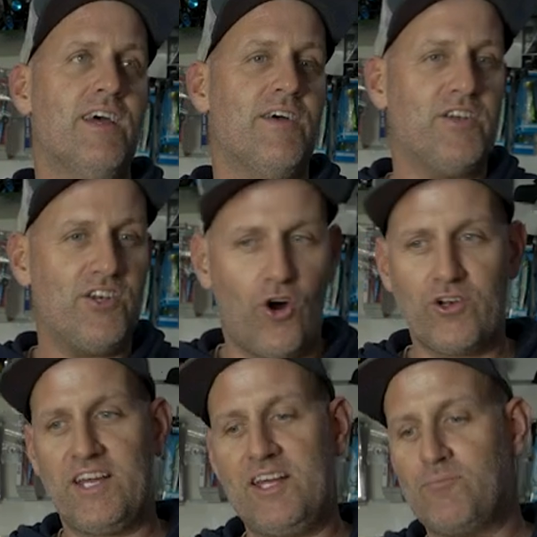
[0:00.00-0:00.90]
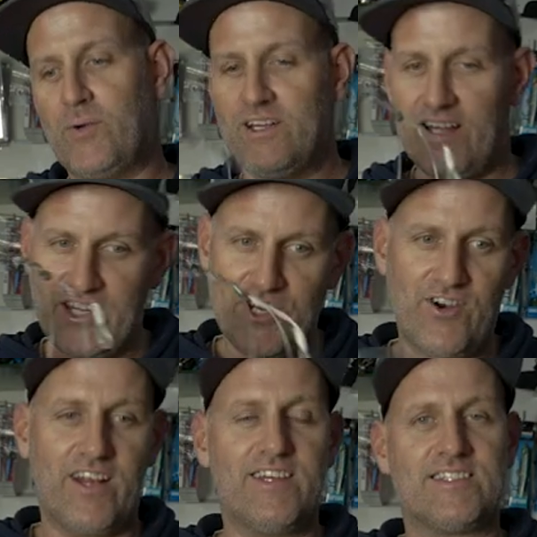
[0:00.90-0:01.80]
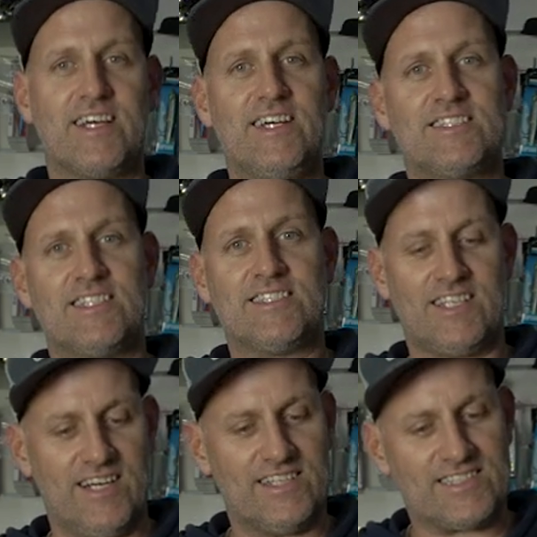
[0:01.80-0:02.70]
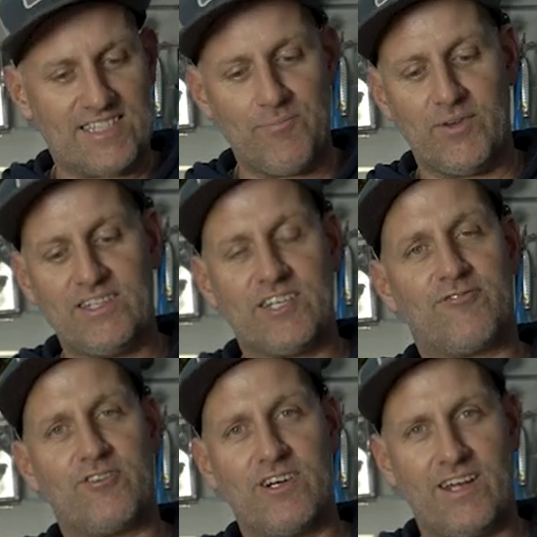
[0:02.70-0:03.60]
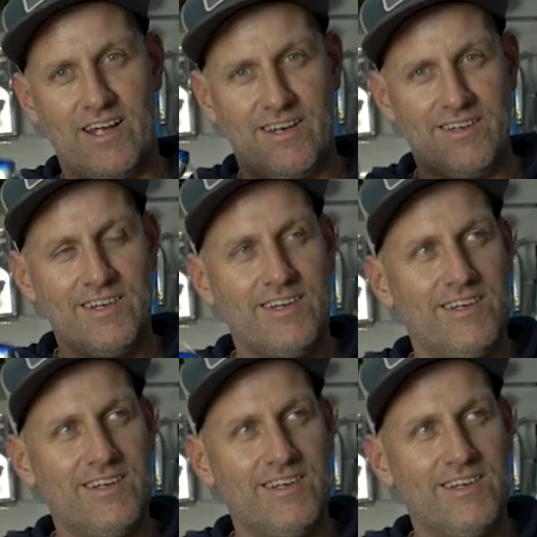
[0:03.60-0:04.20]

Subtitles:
If you're not getting bit and you're running the teasers, it's something different, and